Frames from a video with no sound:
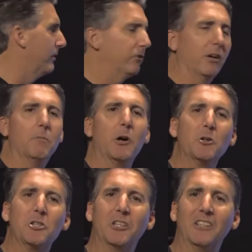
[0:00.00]
slow
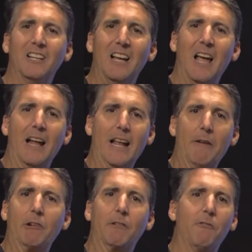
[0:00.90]
motion and
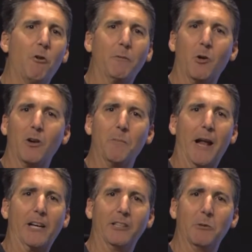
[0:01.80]
have it conformed
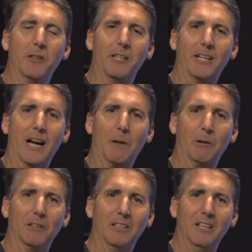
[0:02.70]
automatically within the
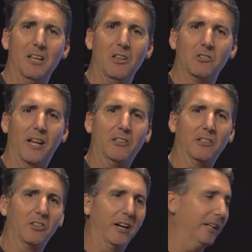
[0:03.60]
camera. So that's
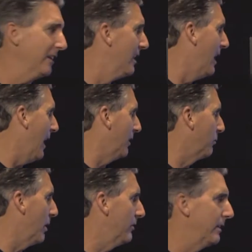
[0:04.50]
exciting, as
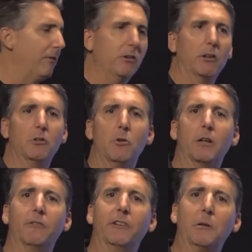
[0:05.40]
well as giving you a
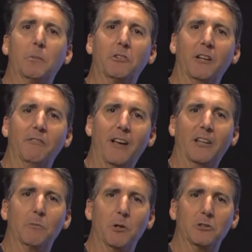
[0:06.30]
250%
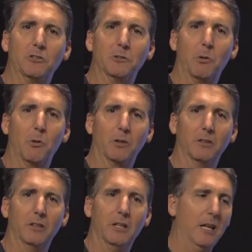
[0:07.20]
fast motion support.
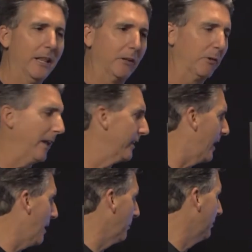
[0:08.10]
That's right out of the
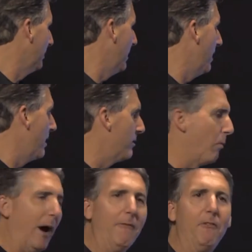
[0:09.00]
camera. The
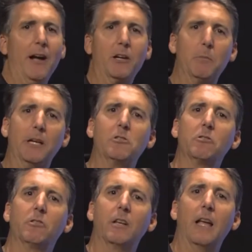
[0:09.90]
Wi-Fi could be
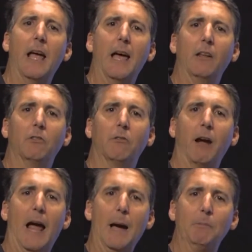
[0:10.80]
interesting as
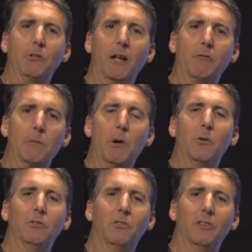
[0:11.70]
apps and
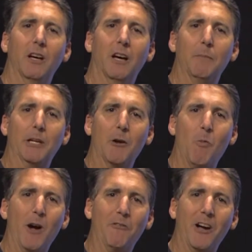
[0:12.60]
remotes become
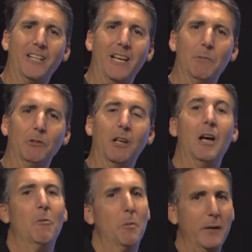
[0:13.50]
Wi-Fi enabled.
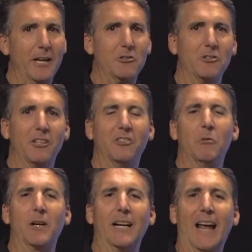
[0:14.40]
We'll be interested to see
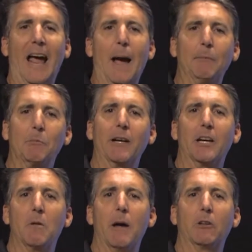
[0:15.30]
what kind of apps might
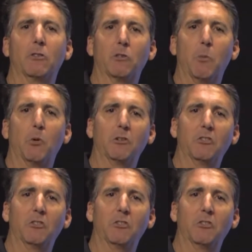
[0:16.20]
come out to support the